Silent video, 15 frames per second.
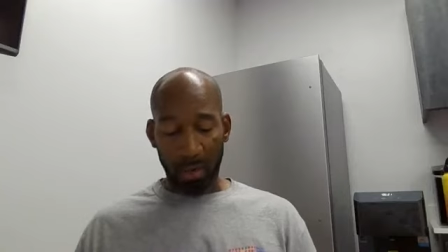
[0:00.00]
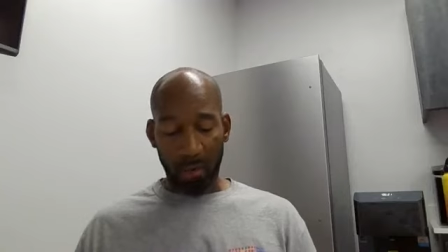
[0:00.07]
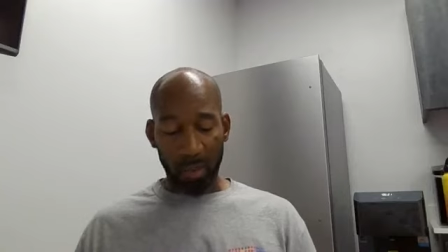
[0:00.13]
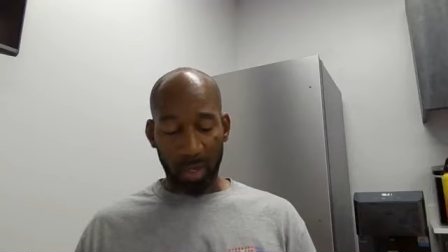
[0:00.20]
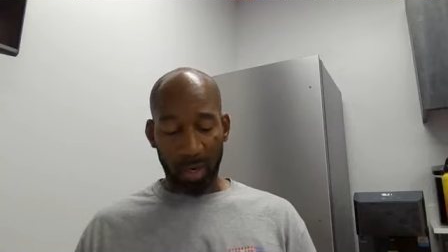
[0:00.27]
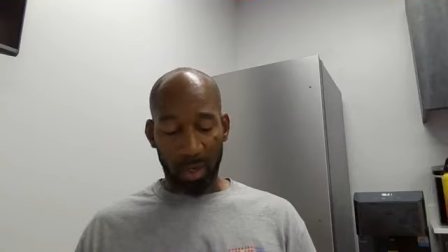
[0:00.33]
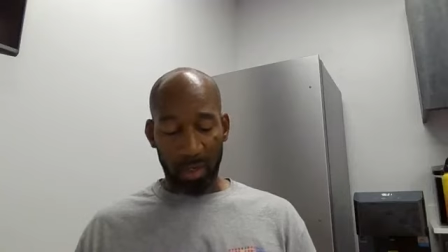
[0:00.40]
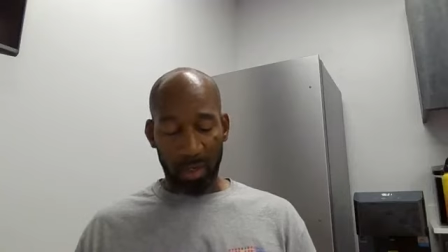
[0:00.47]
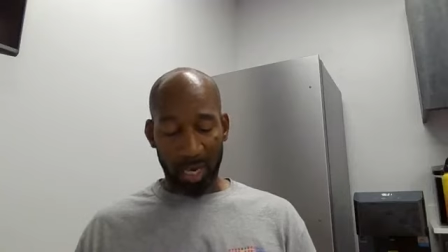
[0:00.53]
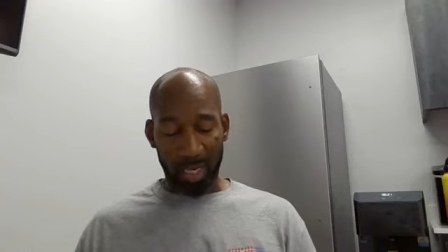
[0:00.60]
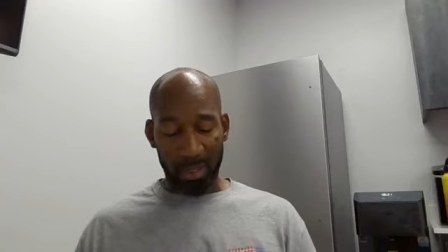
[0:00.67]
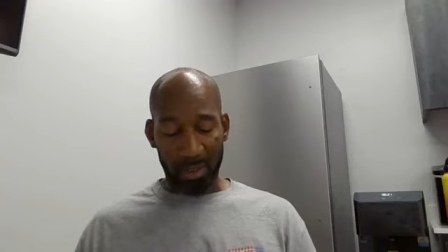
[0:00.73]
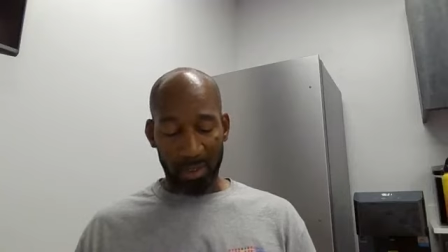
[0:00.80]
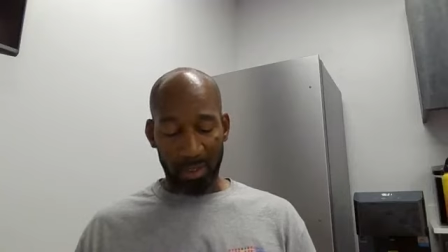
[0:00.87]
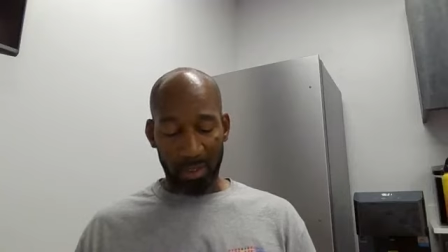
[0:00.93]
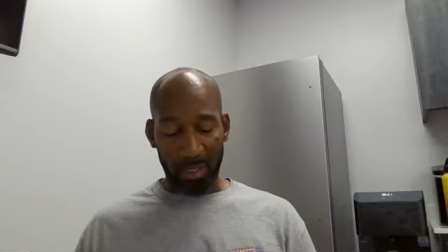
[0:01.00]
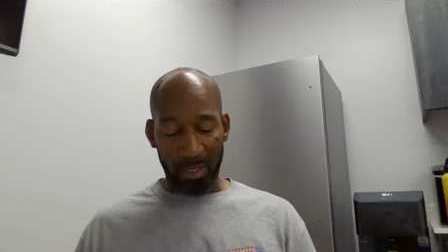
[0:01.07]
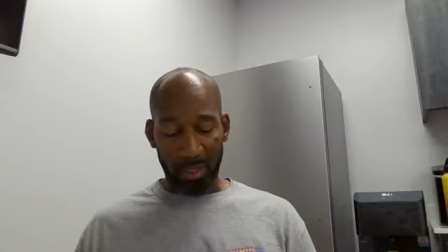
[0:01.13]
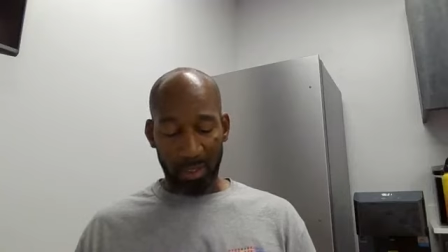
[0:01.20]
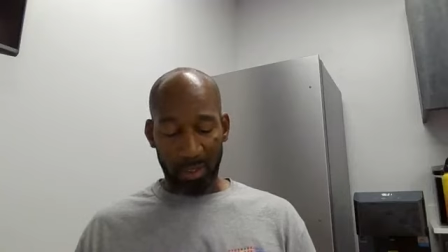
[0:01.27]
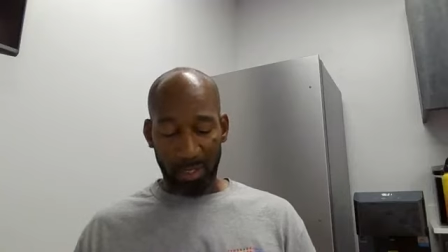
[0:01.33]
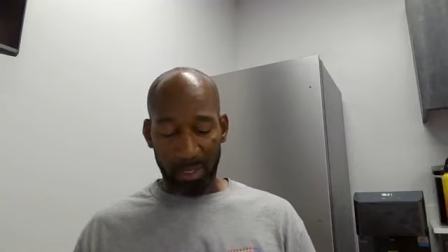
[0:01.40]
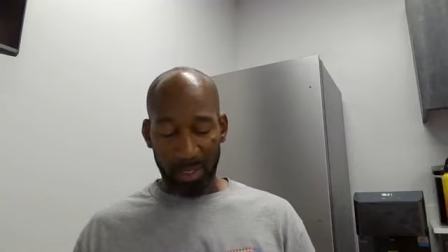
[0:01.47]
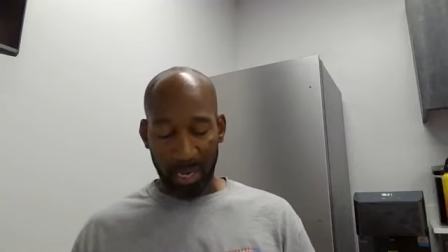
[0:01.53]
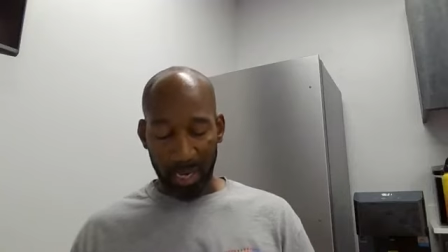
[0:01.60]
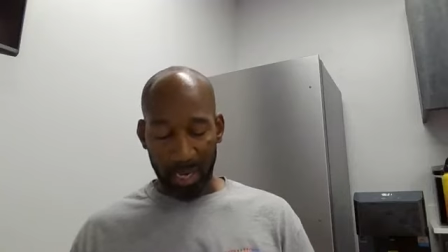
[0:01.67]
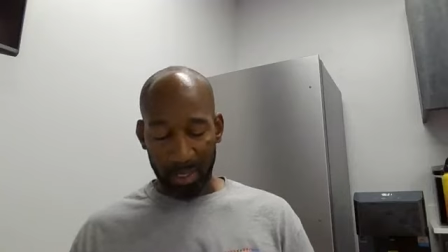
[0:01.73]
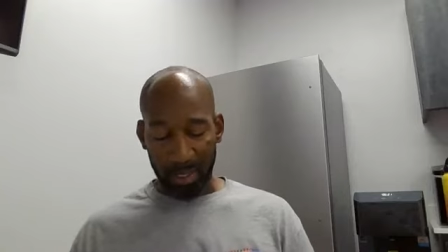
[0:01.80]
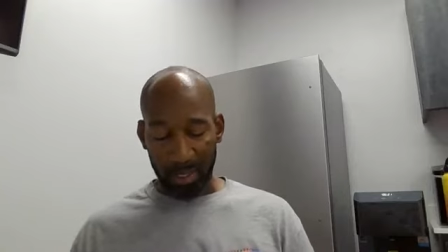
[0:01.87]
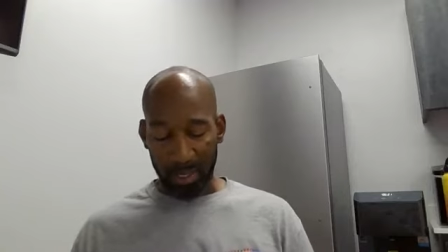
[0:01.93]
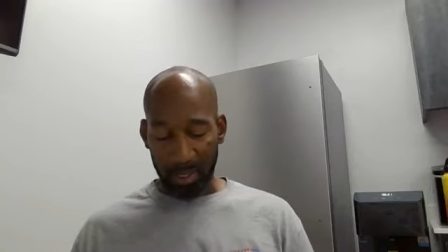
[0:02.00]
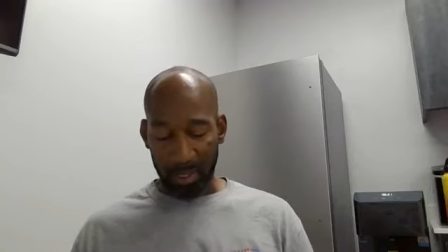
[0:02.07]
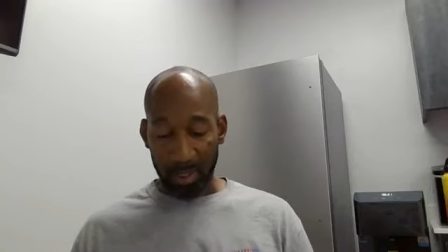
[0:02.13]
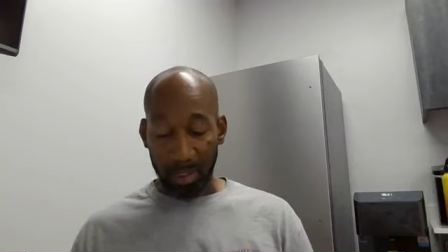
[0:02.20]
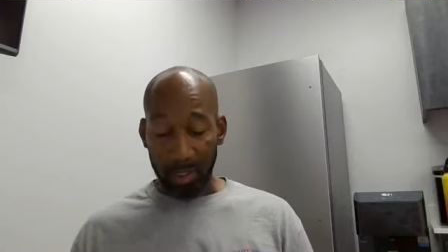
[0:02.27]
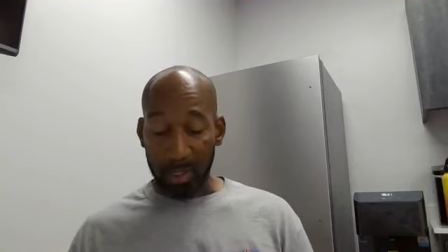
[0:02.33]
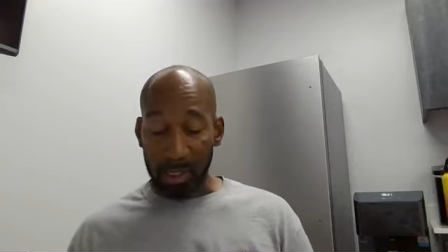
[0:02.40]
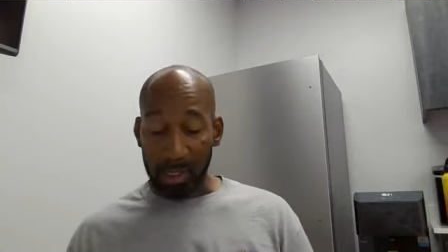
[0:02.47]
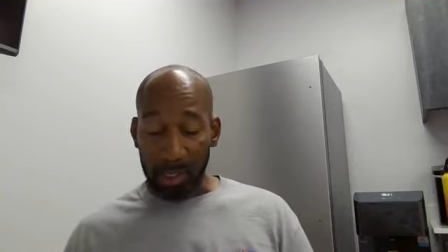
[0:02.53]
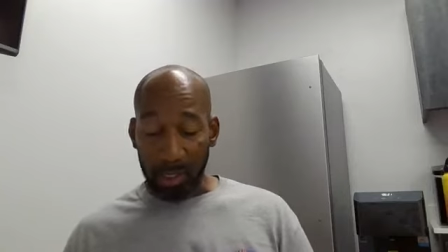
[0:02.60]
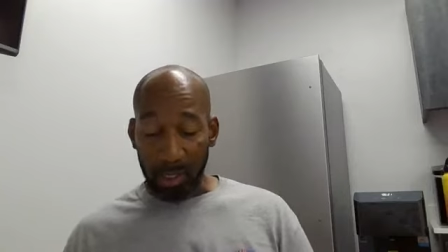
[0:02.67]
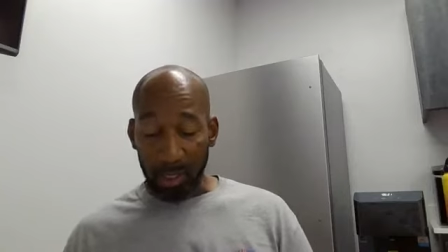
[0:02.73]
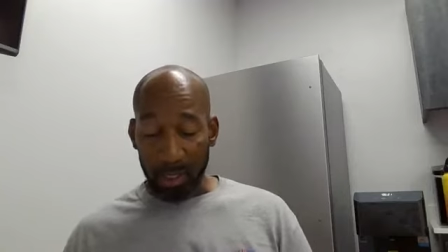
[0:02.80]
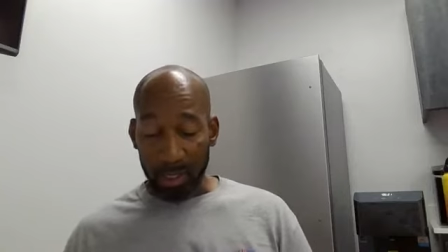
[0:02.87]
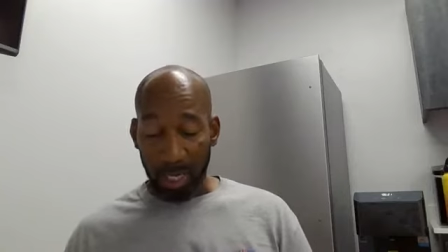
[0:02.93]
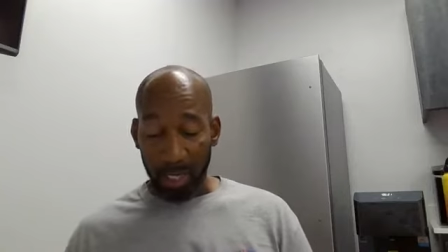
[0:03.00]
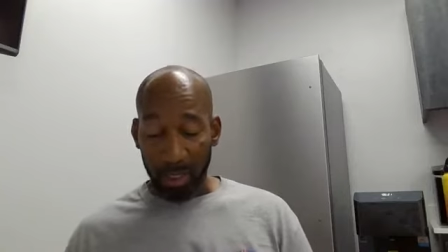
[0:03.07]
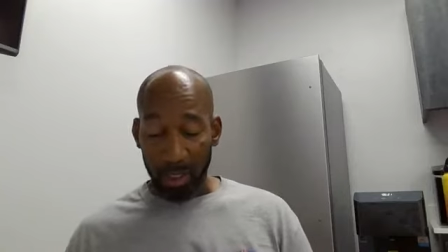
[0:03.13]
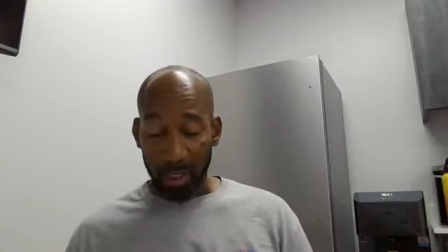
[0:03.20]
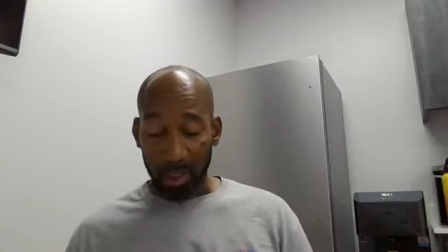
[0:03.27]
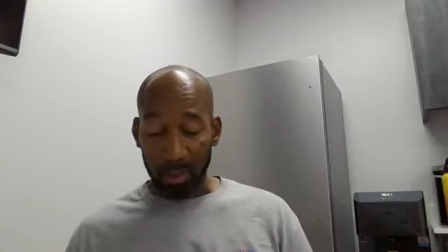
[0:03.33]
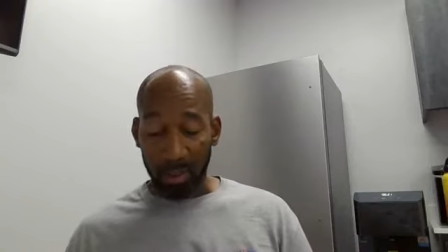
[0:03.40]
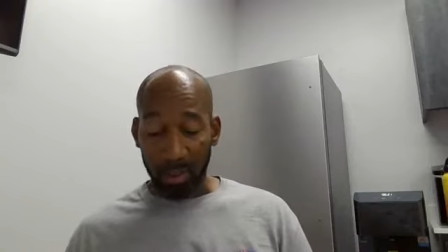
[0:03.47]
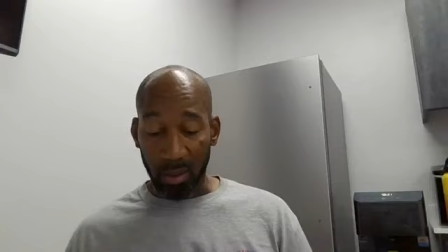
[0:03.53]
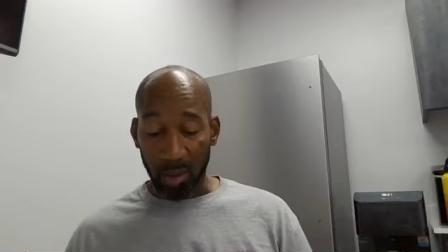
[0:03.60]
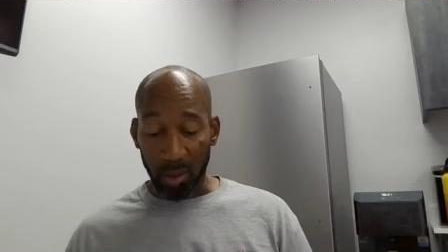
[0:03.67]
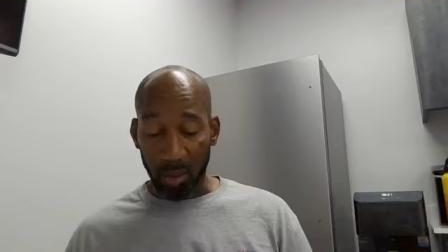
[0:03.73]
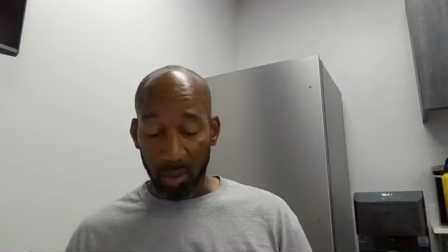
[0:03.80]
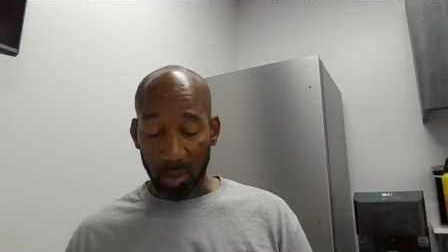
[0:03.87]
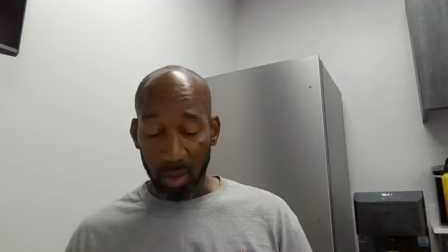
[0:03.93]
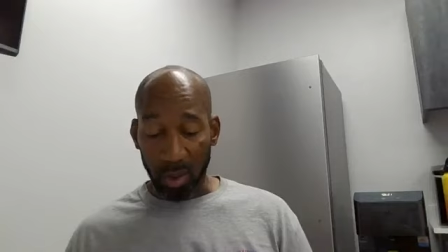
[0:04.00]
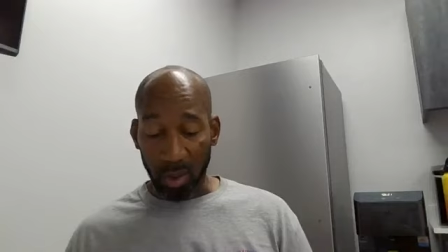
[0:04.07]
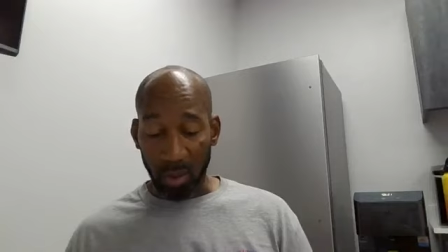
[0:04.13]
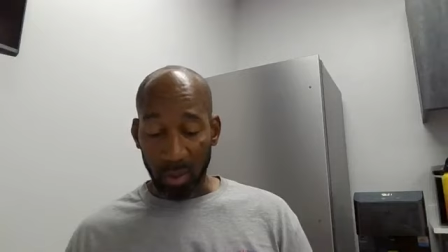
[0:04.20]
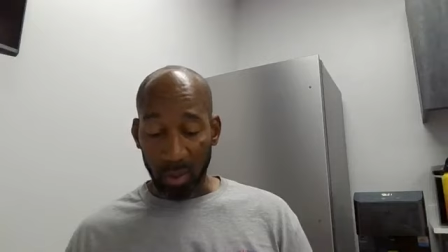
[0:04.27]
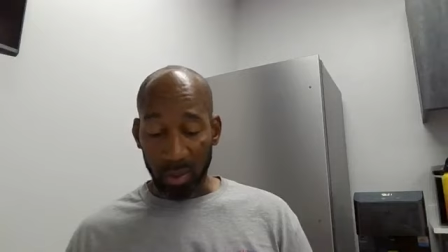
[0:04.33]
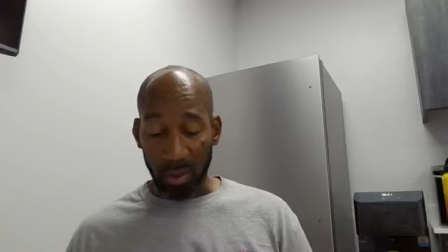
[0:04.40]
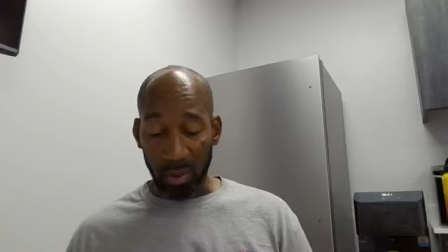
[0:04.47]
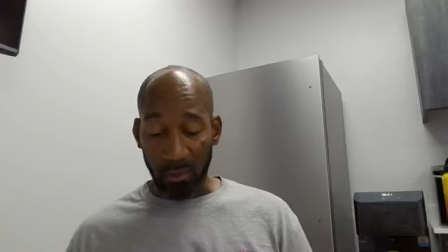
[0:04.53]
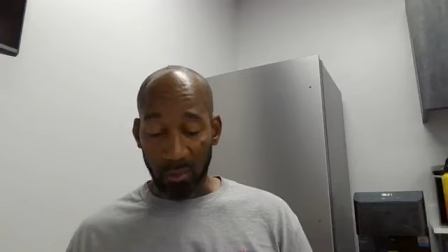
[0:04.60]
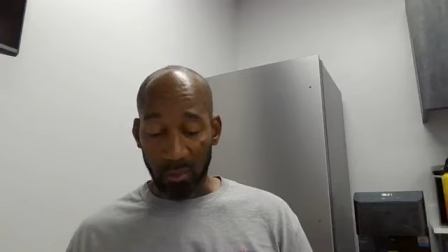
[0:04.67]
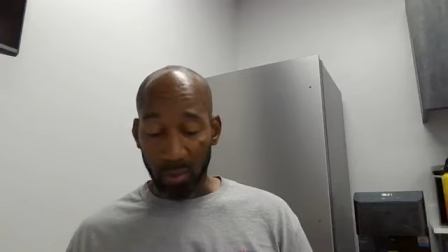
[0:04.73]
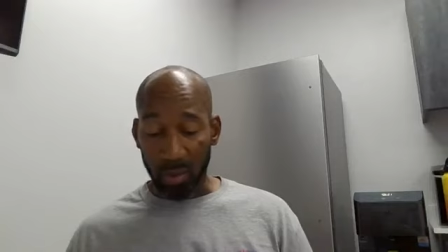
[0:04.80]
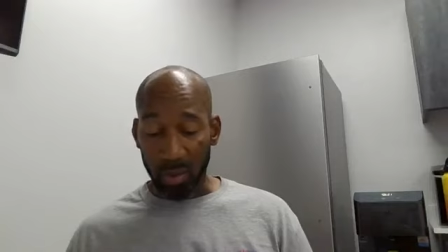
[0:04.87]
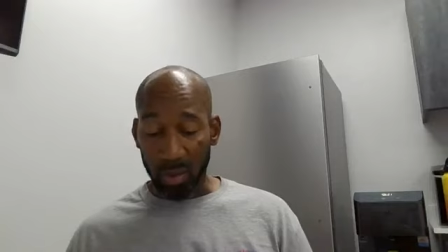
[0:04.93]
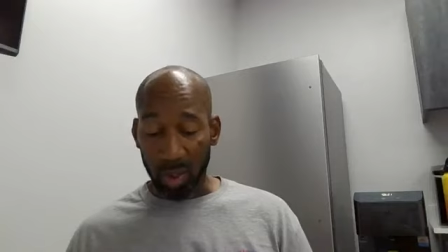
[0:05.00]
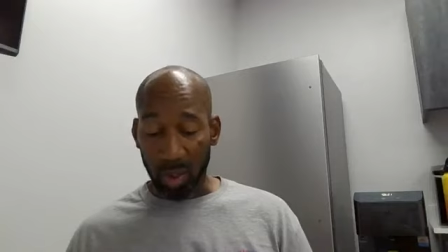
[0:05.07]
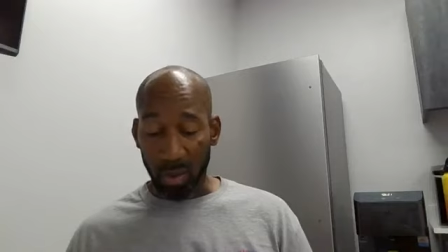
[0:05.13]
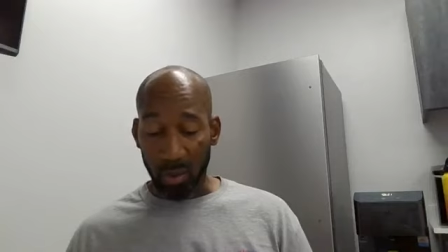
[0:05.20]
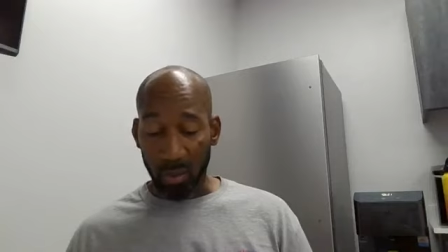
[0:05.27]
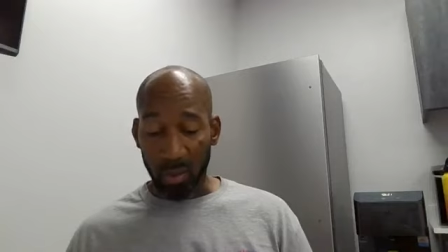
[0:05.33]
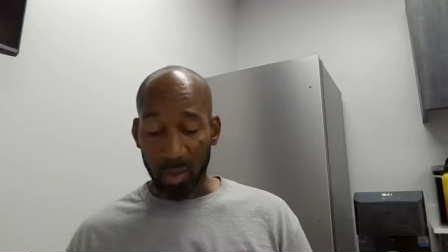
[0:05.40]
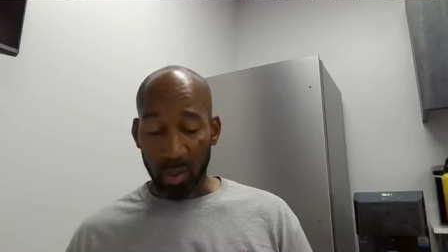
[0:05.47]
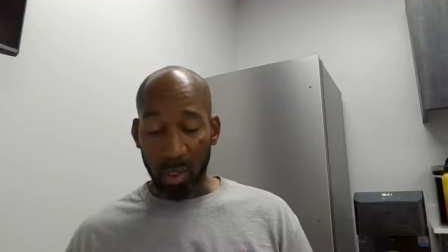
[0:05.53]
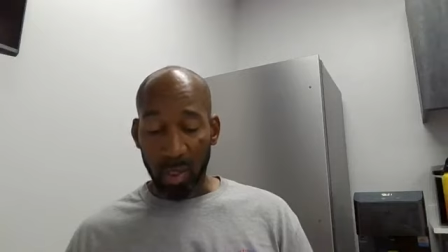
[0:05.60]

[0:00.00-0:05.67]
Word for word: we ought not to think that Godhead is like unto gold, or silver, or stone,